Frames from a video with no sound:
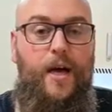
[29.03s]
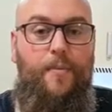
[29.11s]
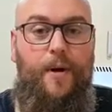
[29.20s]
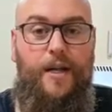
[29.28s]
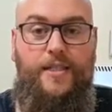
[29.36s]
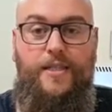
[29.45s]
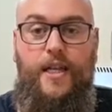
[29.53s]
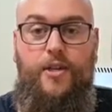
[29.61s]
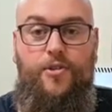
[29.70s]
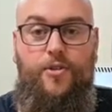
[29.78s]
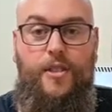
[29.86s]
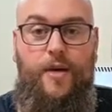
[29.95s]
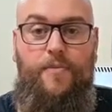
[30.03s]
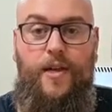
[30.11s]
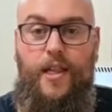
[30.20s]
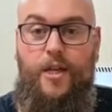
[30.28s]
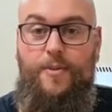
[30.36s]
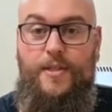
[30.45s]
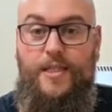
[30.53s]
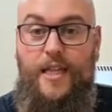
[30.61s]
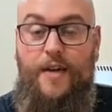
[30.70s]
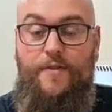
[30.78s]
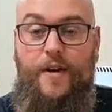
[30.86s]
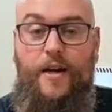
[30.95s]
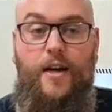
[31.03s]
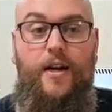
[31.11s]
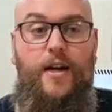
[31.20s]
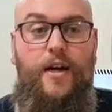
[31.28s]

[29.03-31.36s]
but instead do something a little bit safer,